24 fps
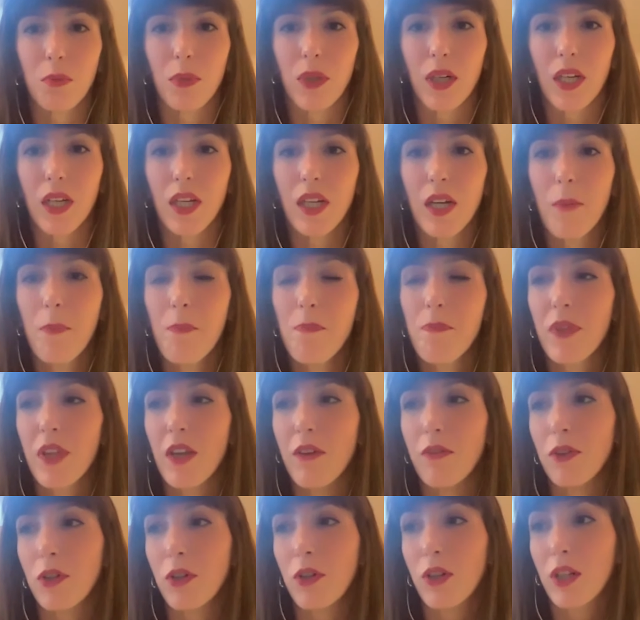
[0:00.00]
But
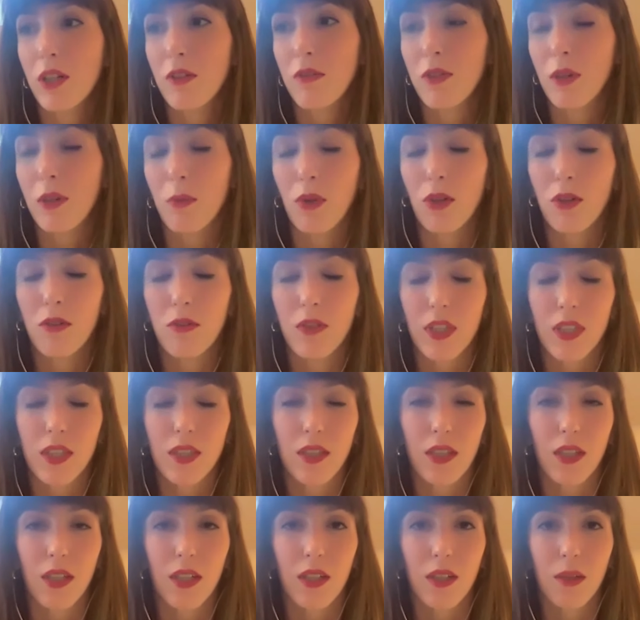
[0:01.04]
if you're going from
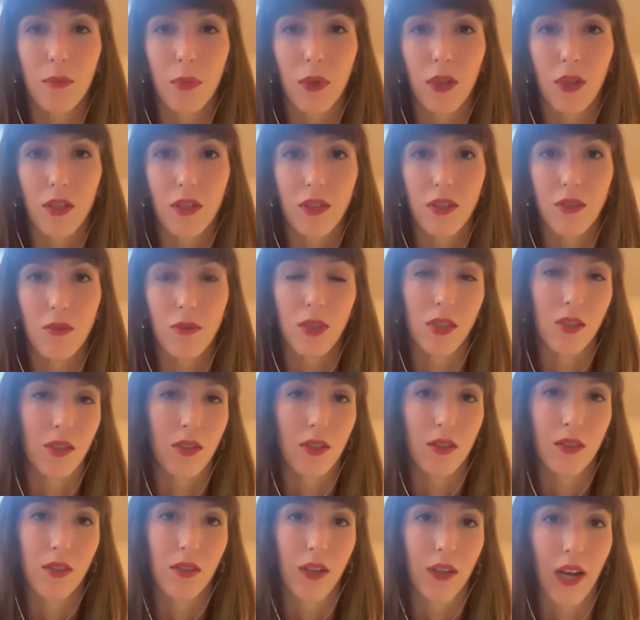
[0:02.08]
Avik's uh, policy
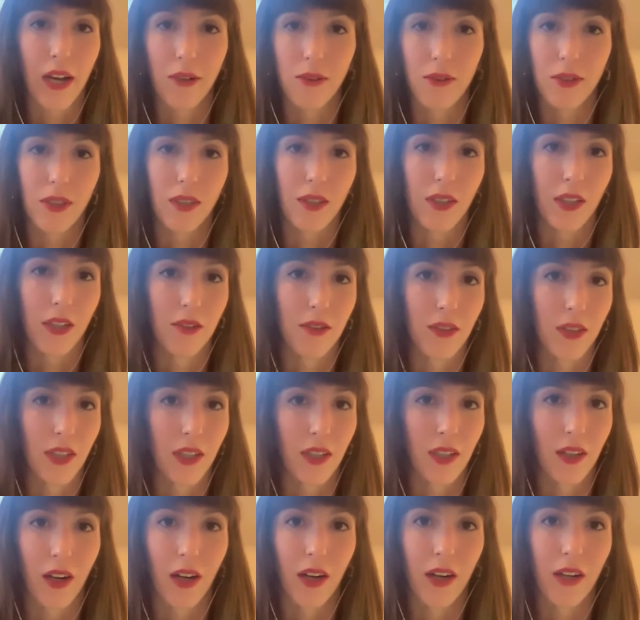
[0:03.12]
research, housing,
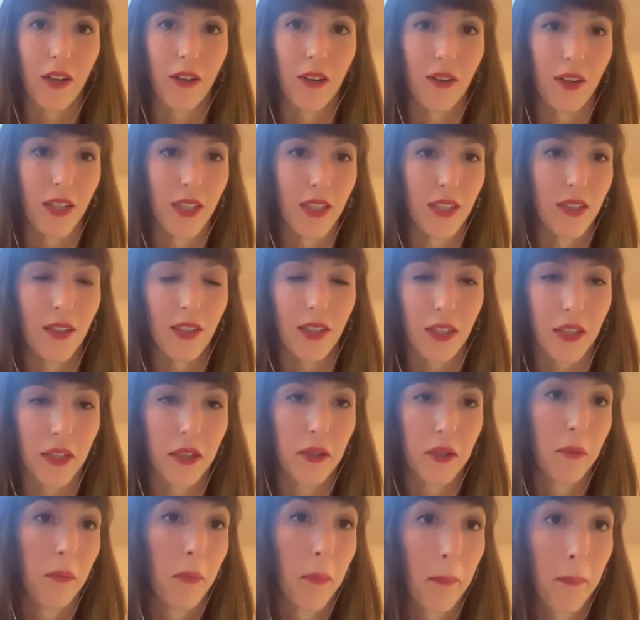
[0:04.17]
healthcare, higher ed,
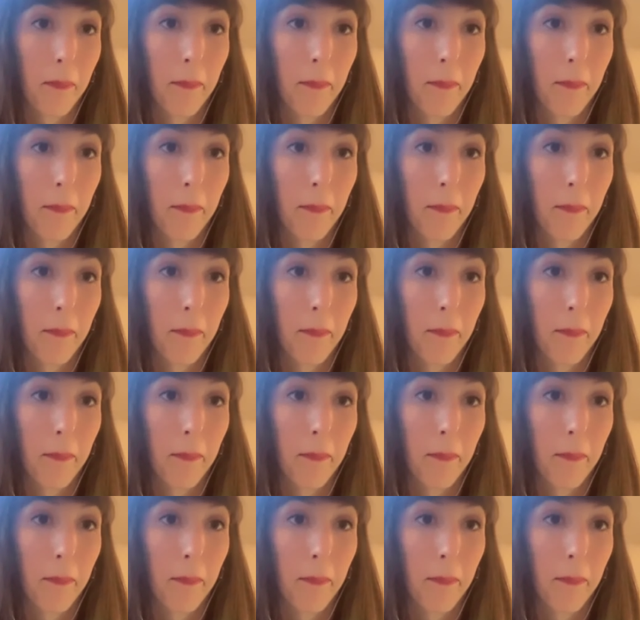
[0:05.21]
like